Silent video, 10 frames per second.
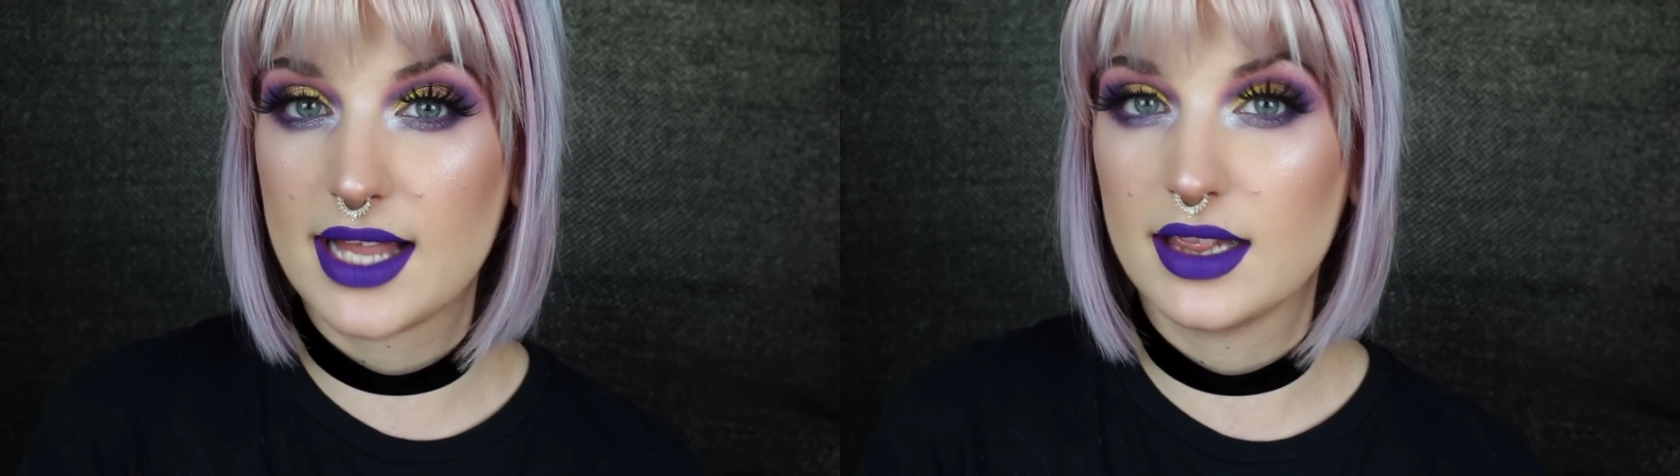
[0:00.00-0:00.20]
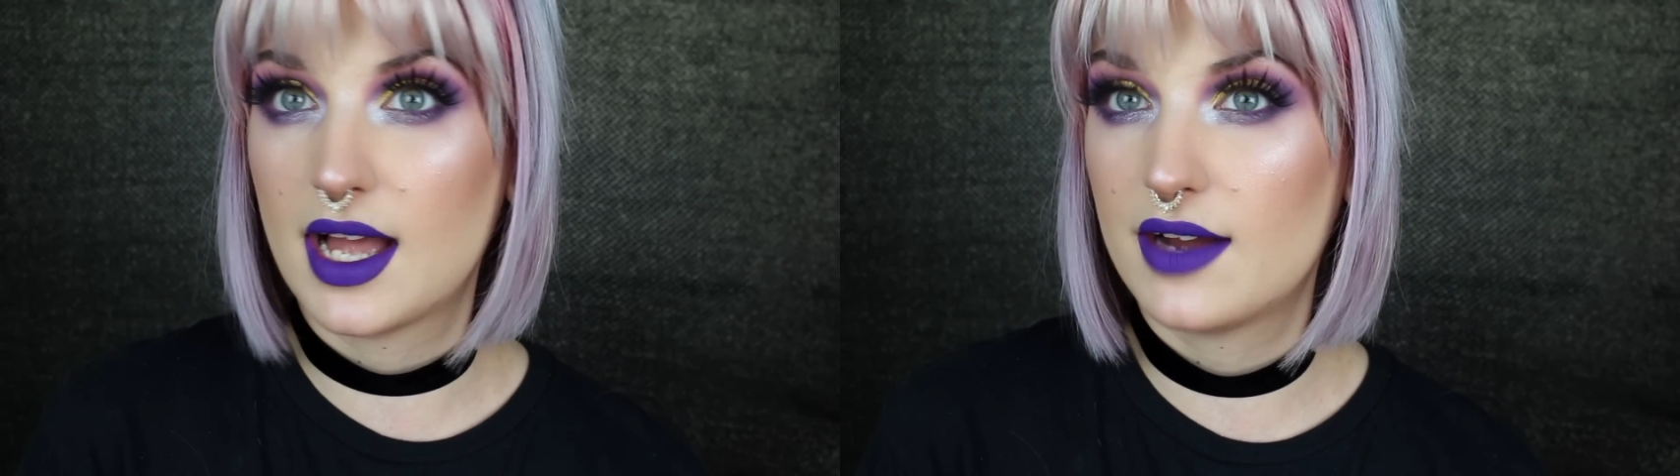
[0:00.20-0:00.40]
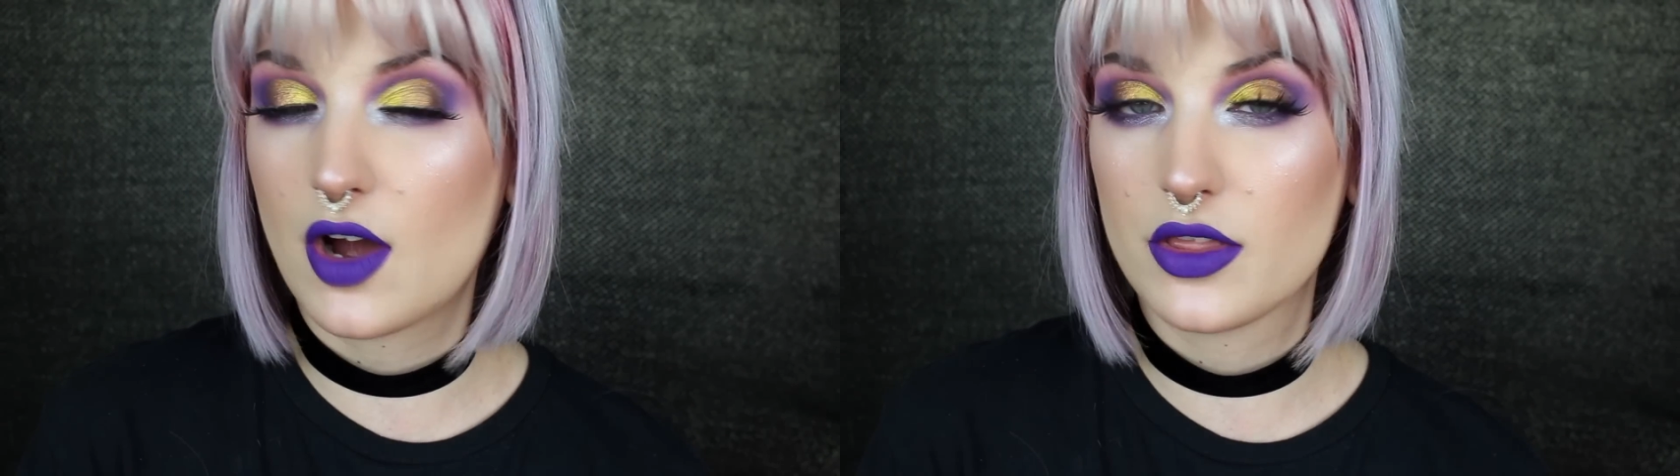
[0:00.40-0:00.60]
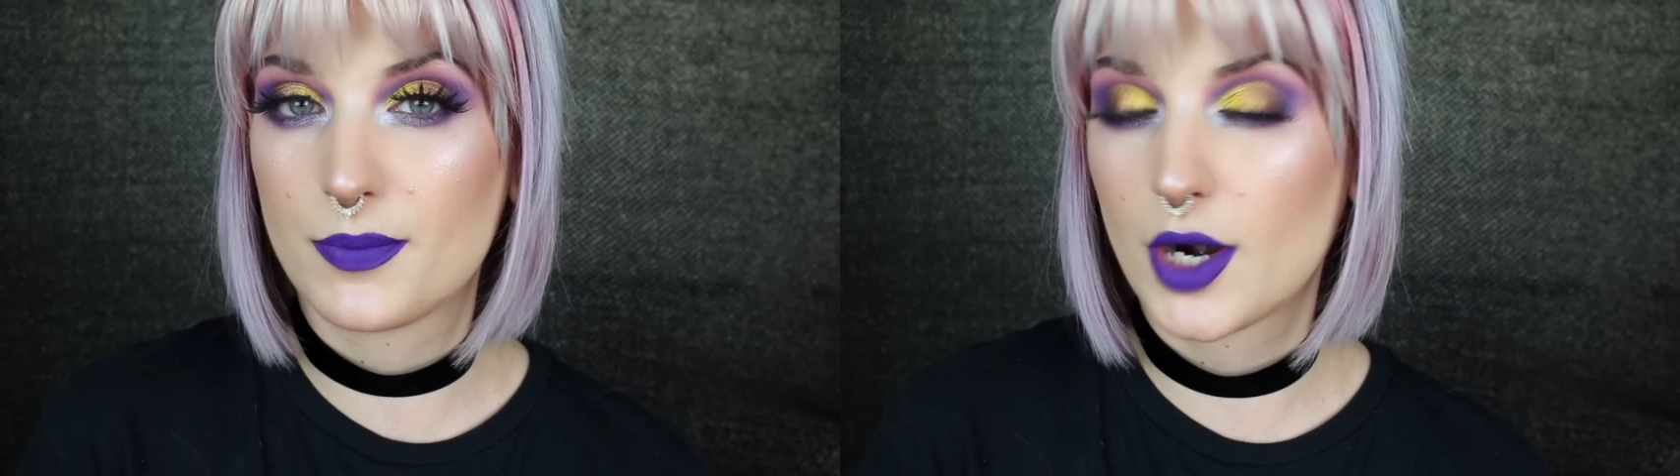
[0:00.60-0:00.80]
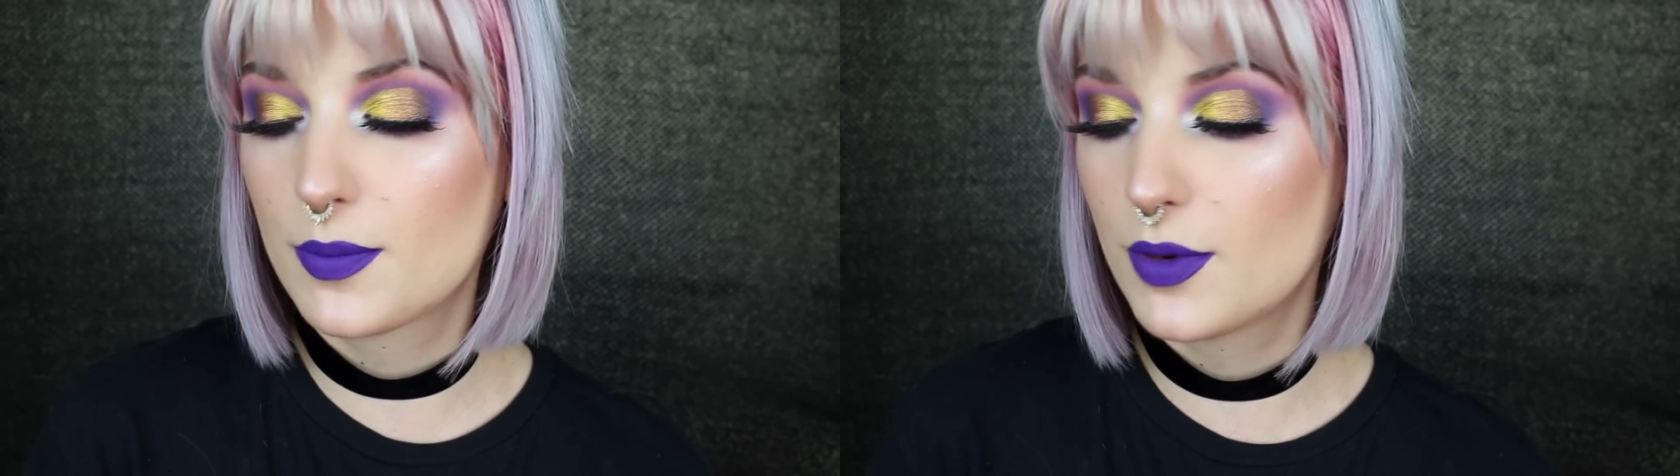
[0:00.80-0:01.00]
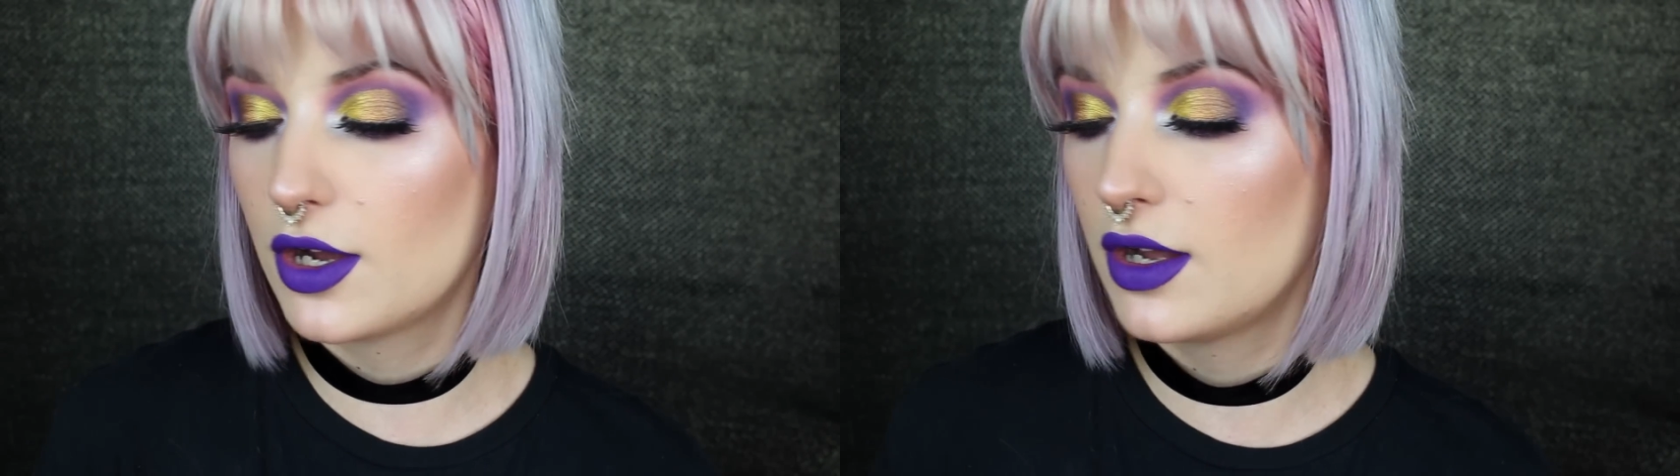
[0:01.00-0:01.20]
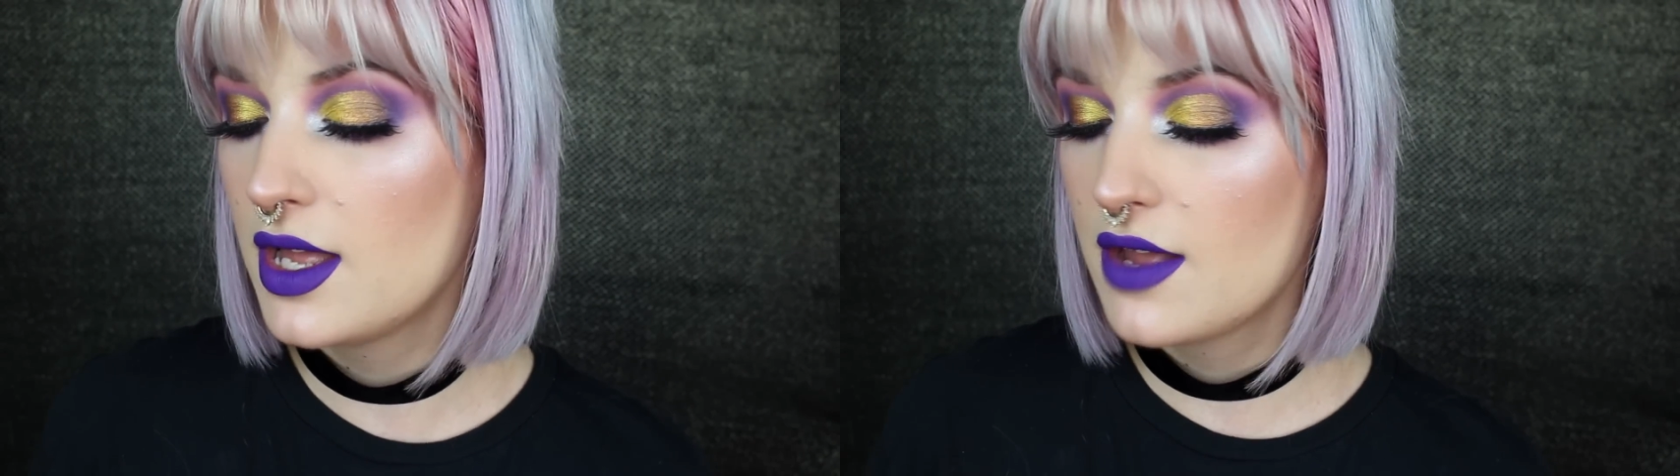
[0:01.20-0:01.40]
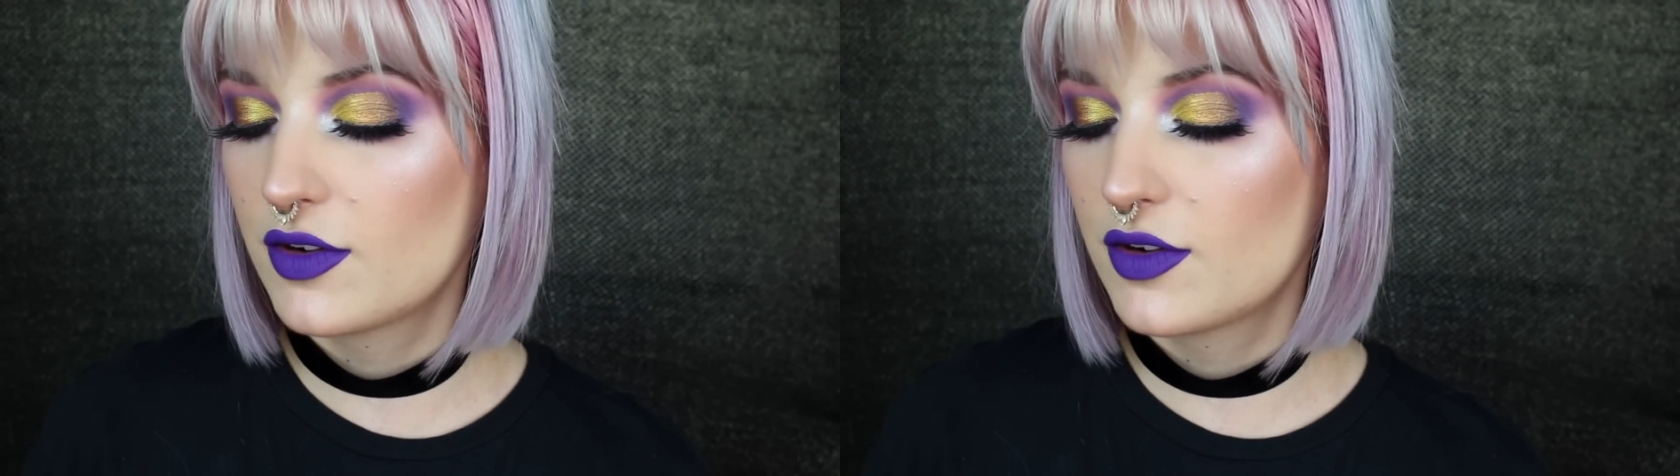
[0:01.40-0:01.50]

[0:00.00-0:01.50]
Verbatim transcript: I love all the purple.